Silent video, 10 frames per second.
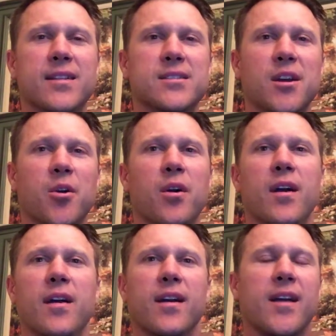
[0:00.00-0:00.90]
And so
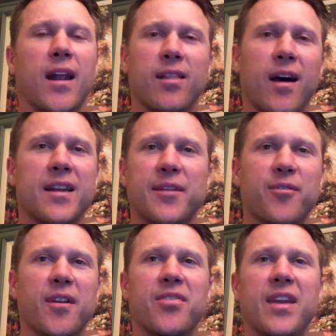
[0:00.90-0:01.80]
got a lot of
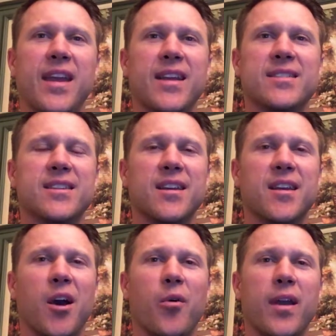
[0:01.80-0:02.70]
different things
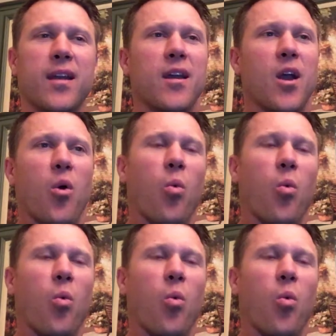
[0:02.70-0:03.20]
going.